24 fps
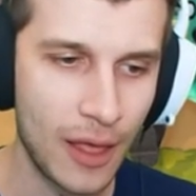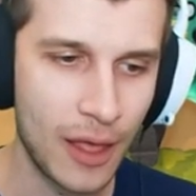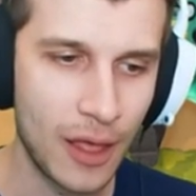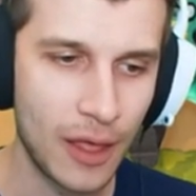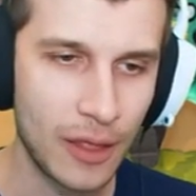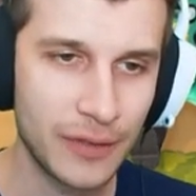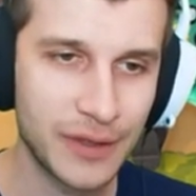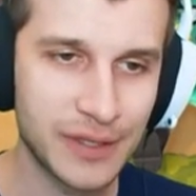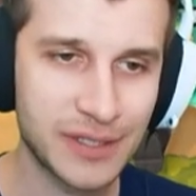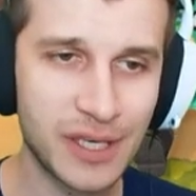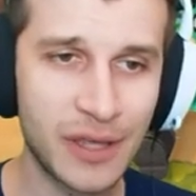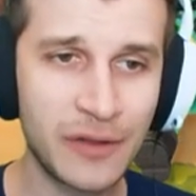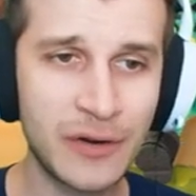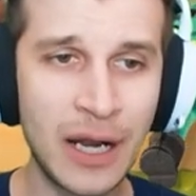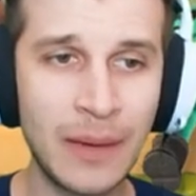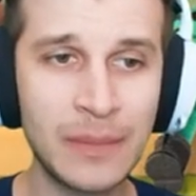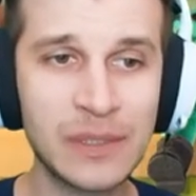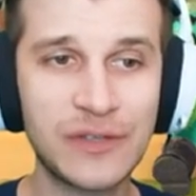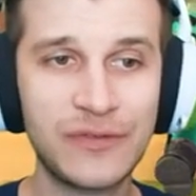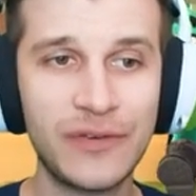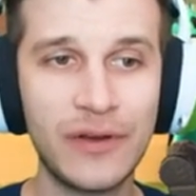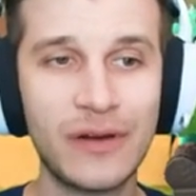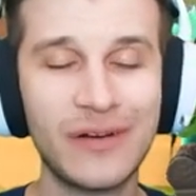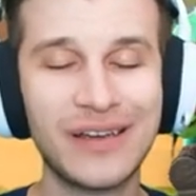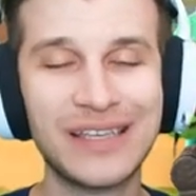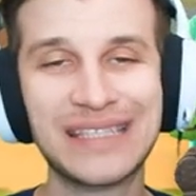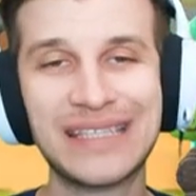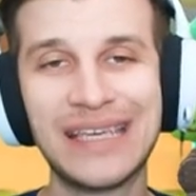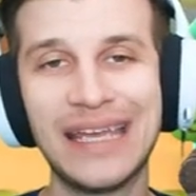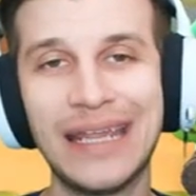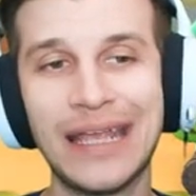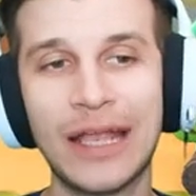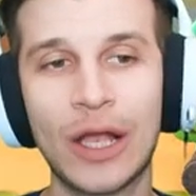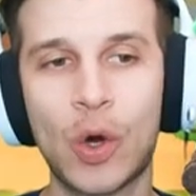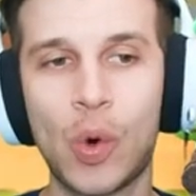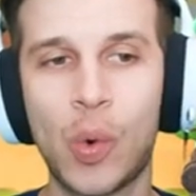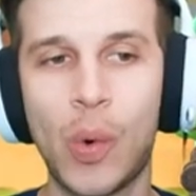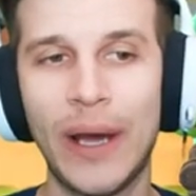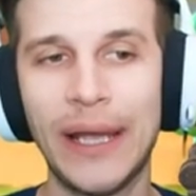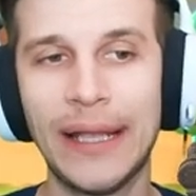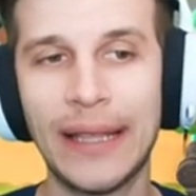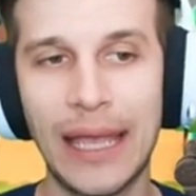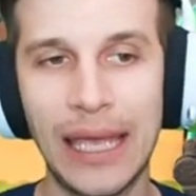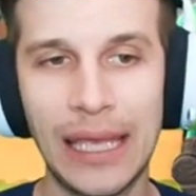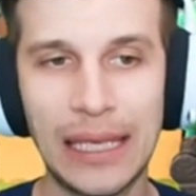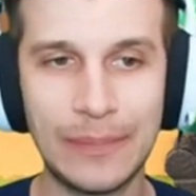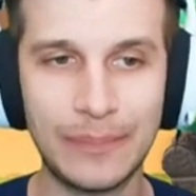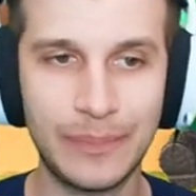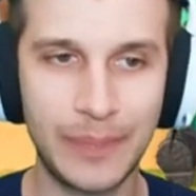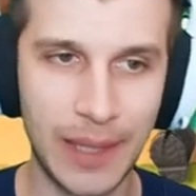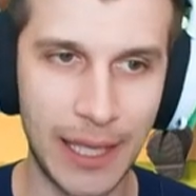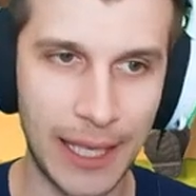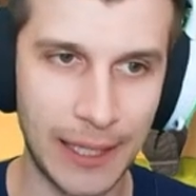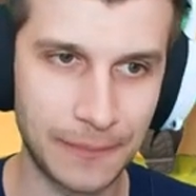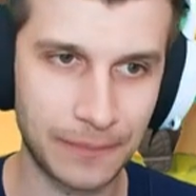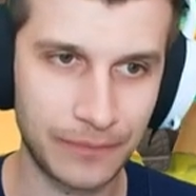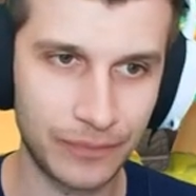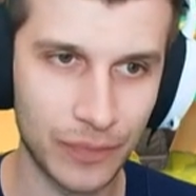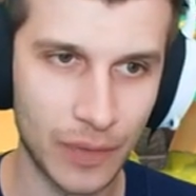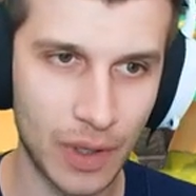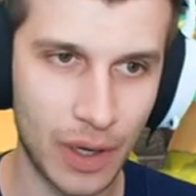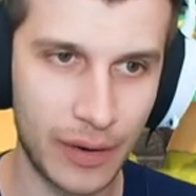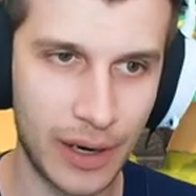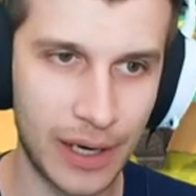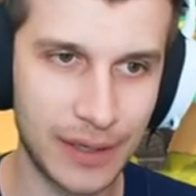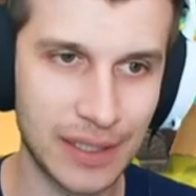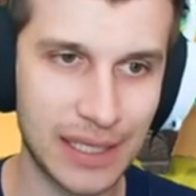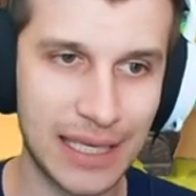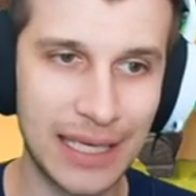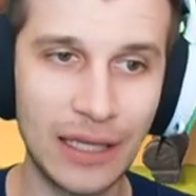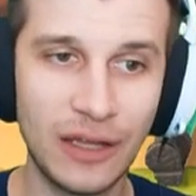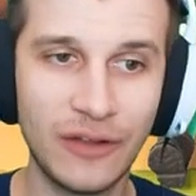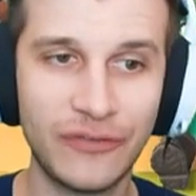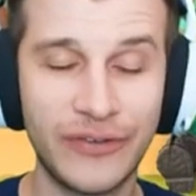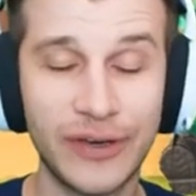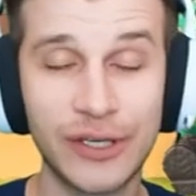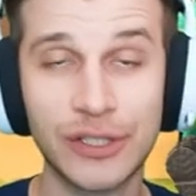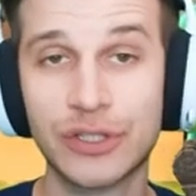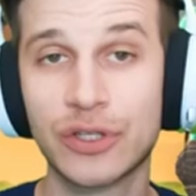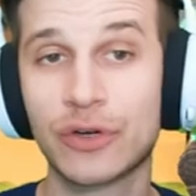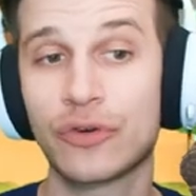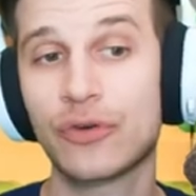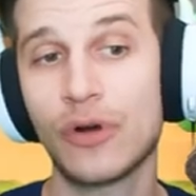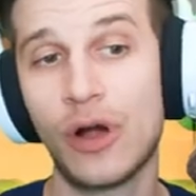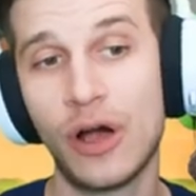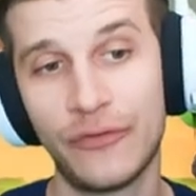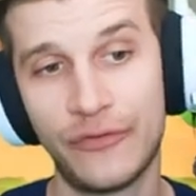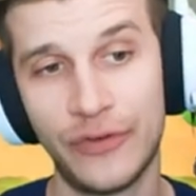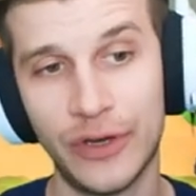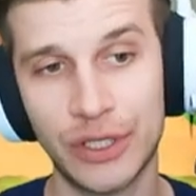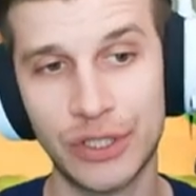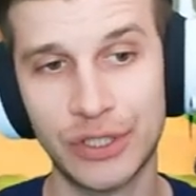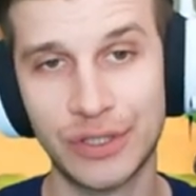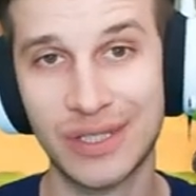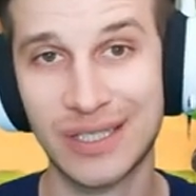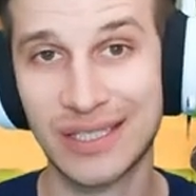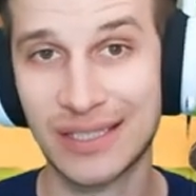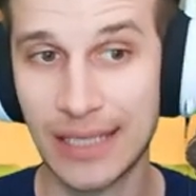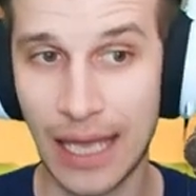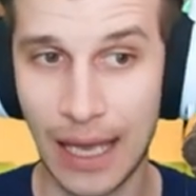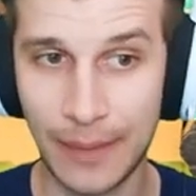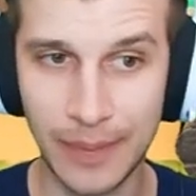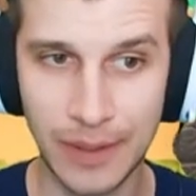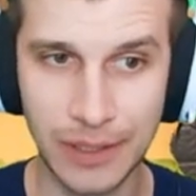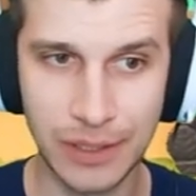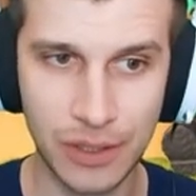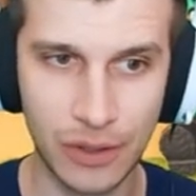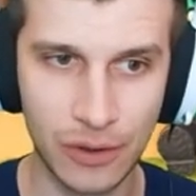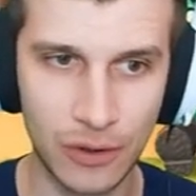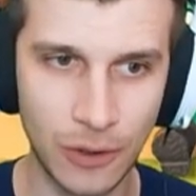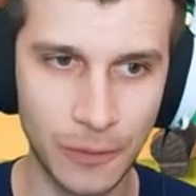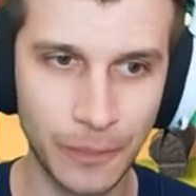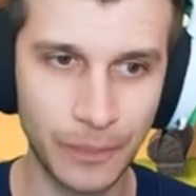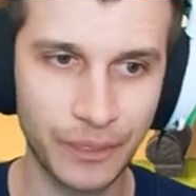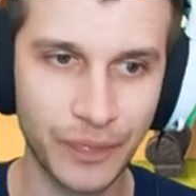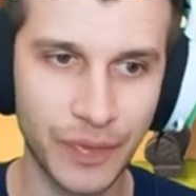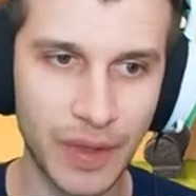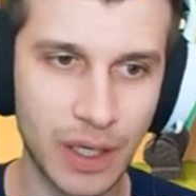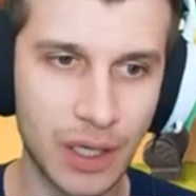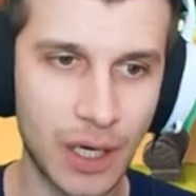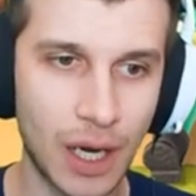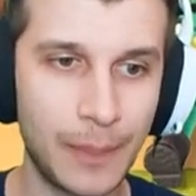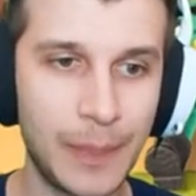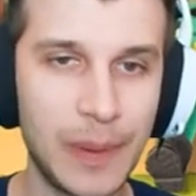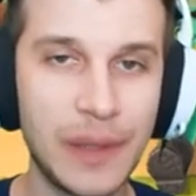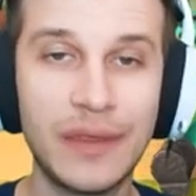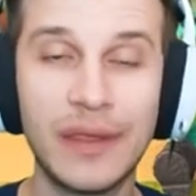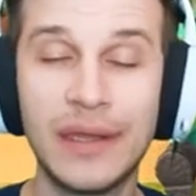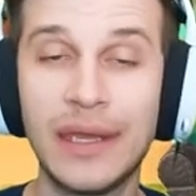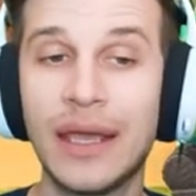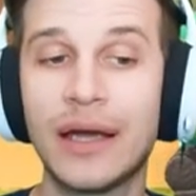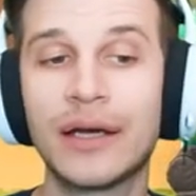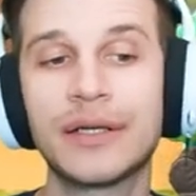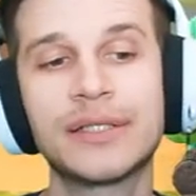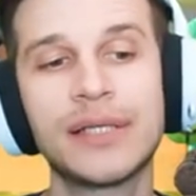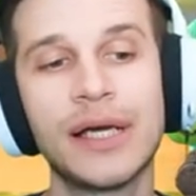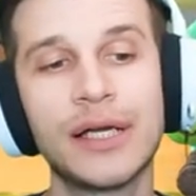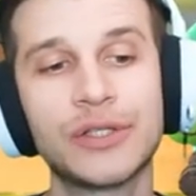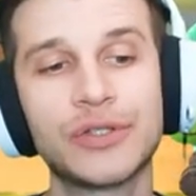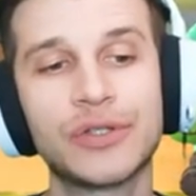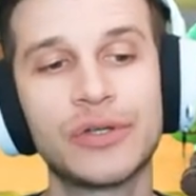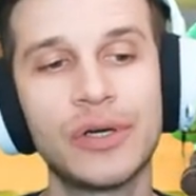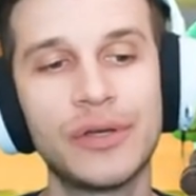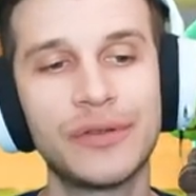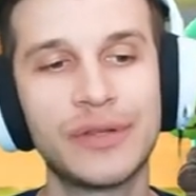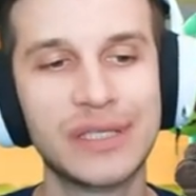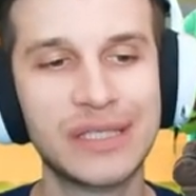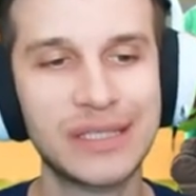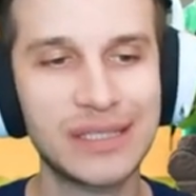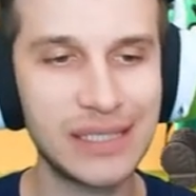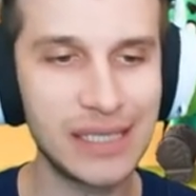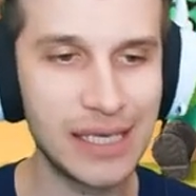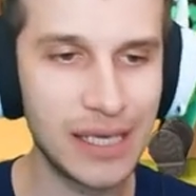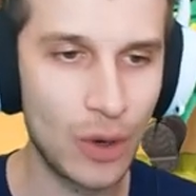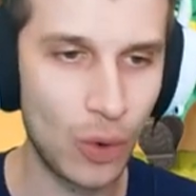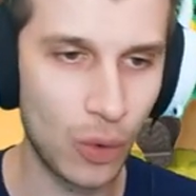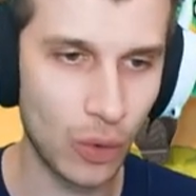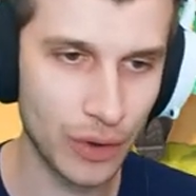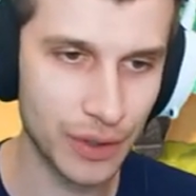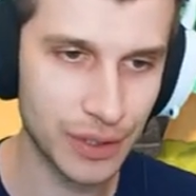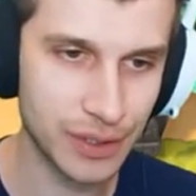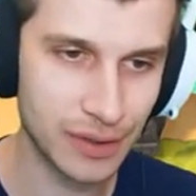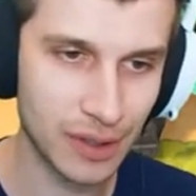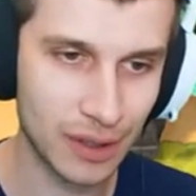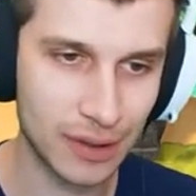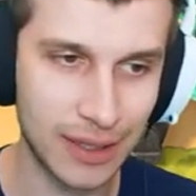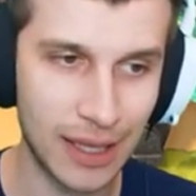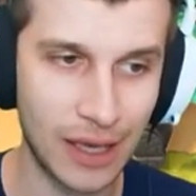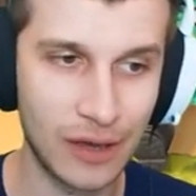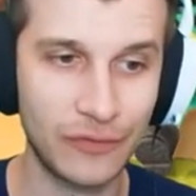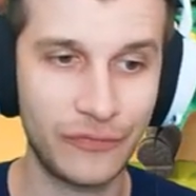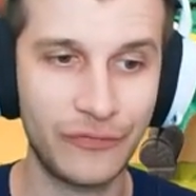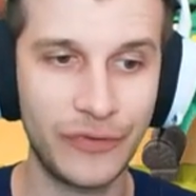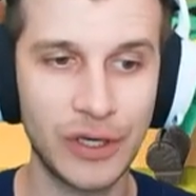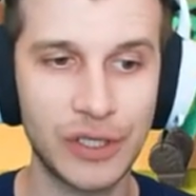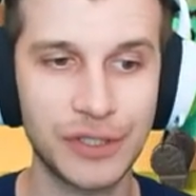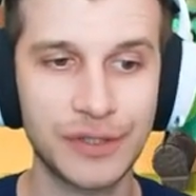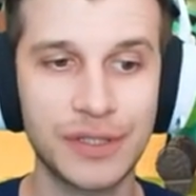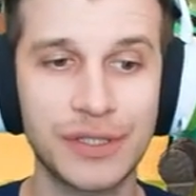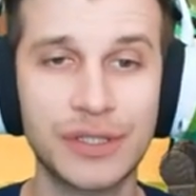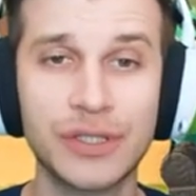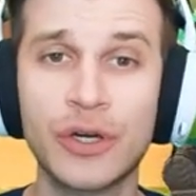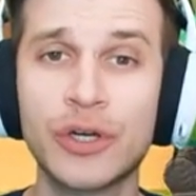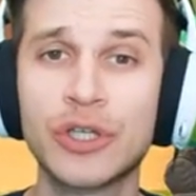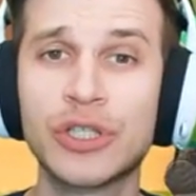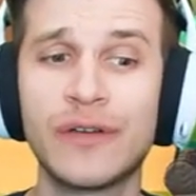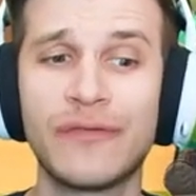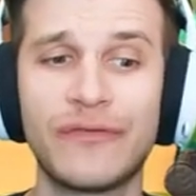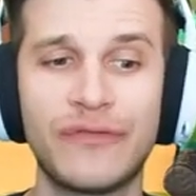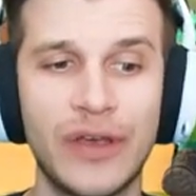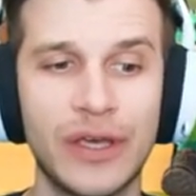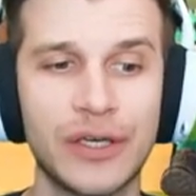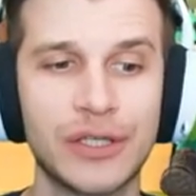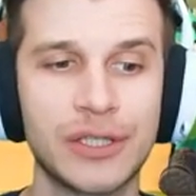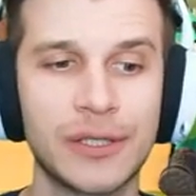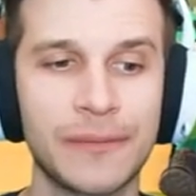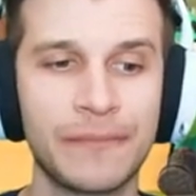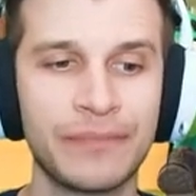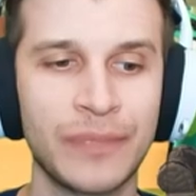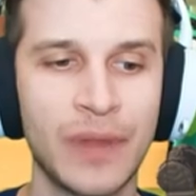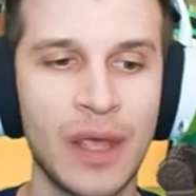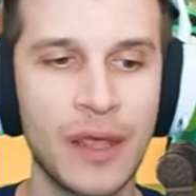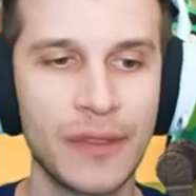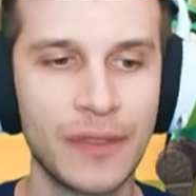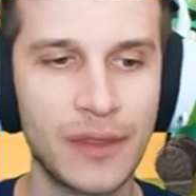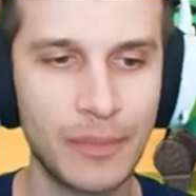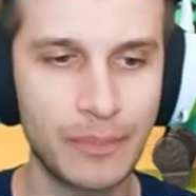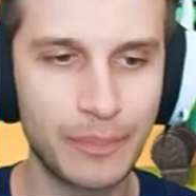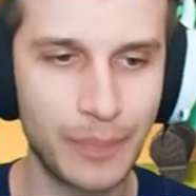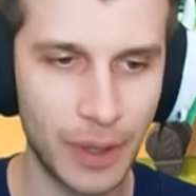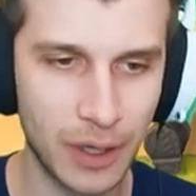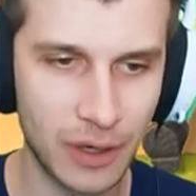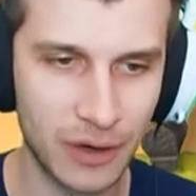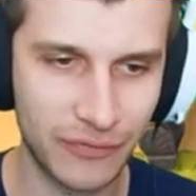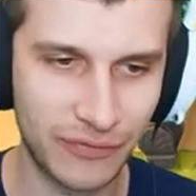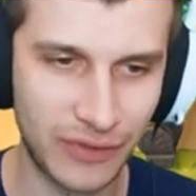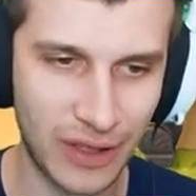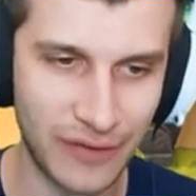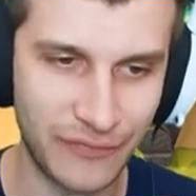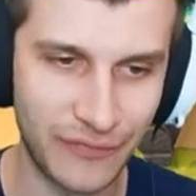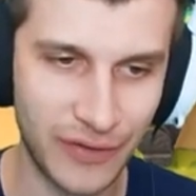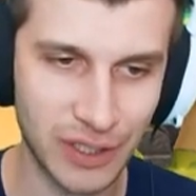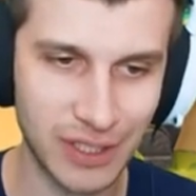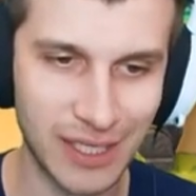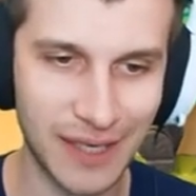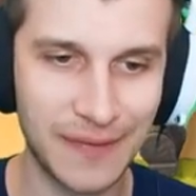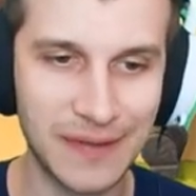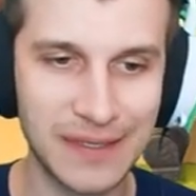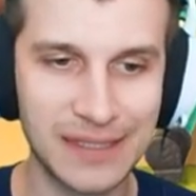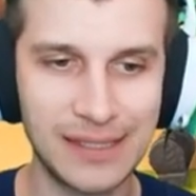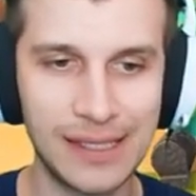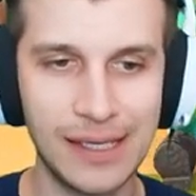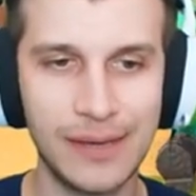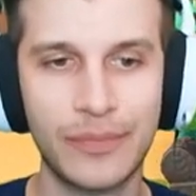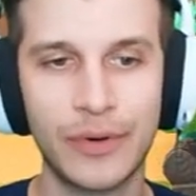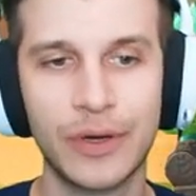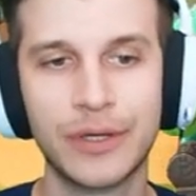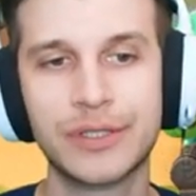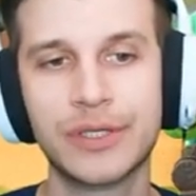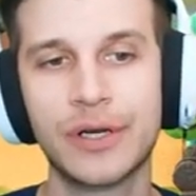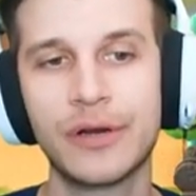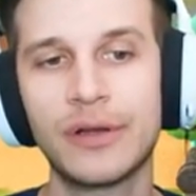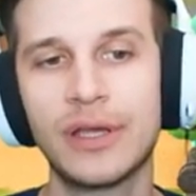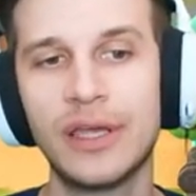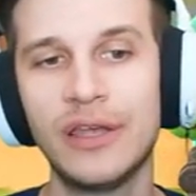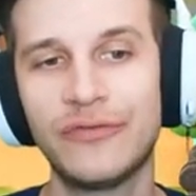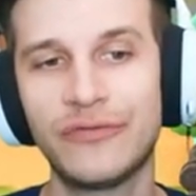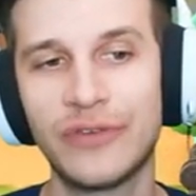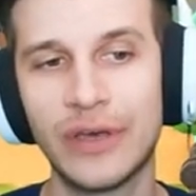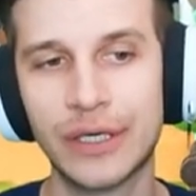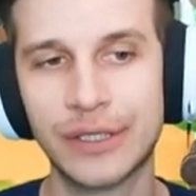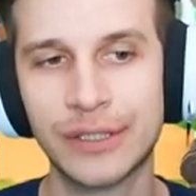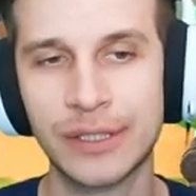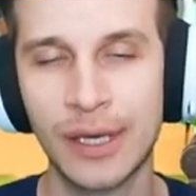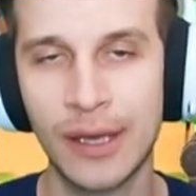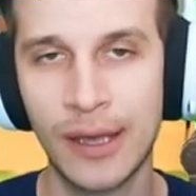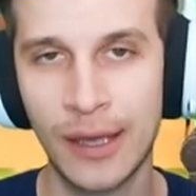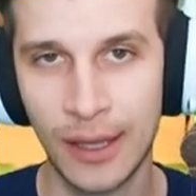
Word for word: The southern hemisphere is getting quite a bit. All right, the killifish, the crawfish, the snapping turtle, the guppy, the neon tetra, the seahorse, the clownfish, the surgeonfish, the butterfly fish, and the zebra turkeyfish.